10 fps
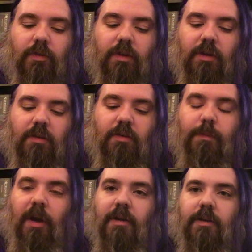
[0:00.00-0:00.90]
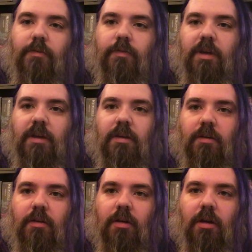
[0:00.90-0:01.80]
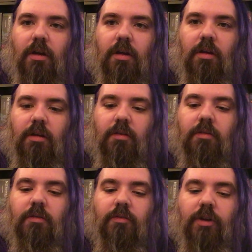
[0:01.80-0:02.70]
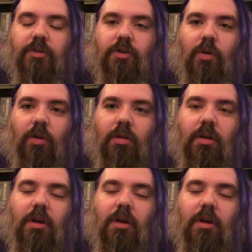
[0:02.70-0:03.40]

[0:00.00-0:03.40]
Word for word: to the spot UV uh, stretch goal,